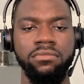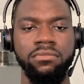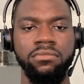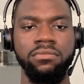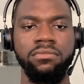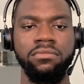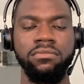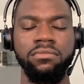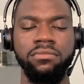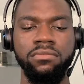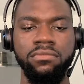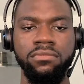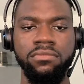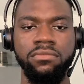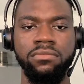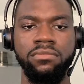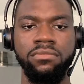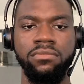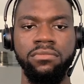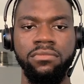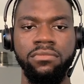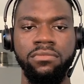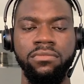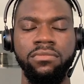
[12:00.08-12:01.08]

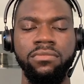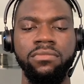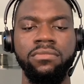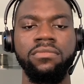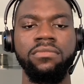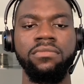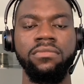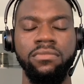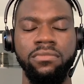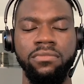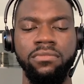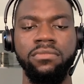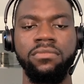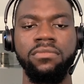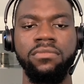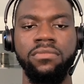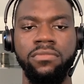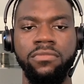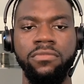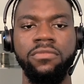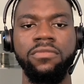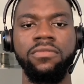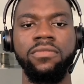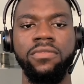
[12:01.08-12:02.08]

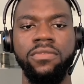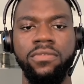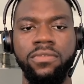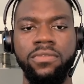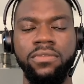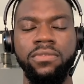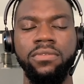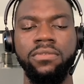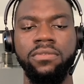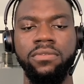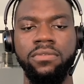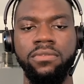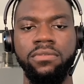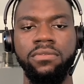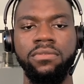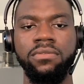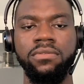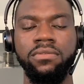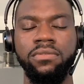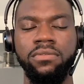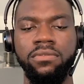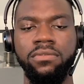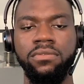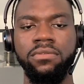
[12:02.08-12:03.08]

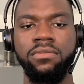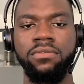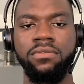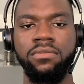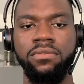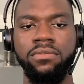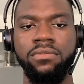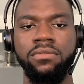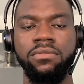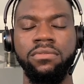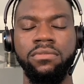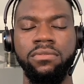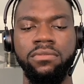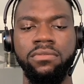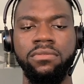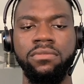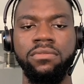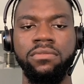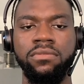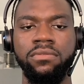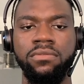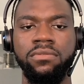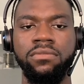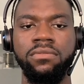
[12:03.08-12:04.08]

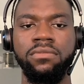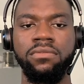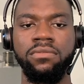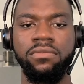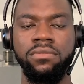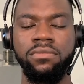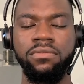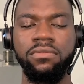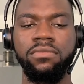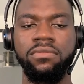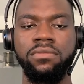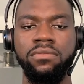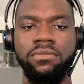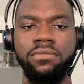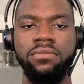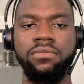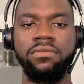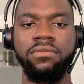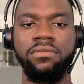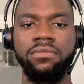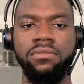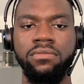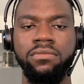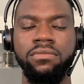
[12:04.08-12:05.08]

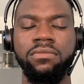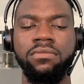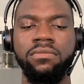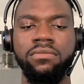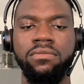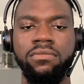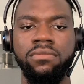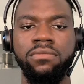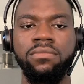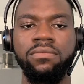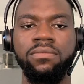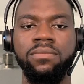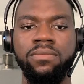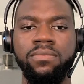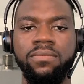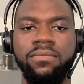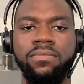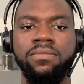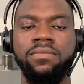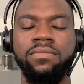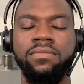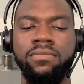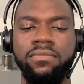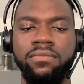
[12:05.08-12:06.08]

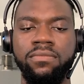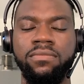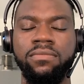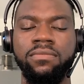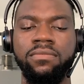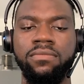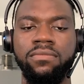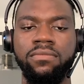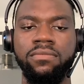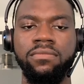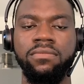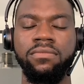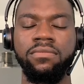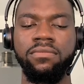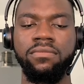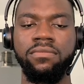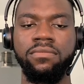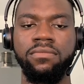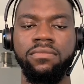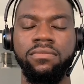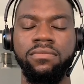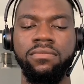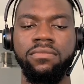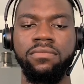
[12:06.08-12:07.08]

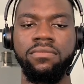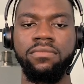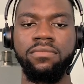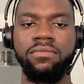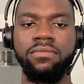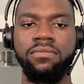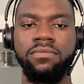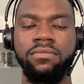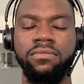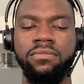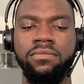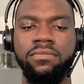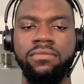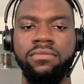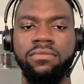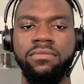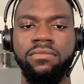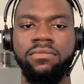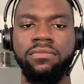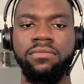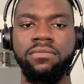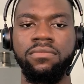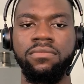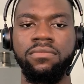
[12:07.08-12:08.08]
[no speech]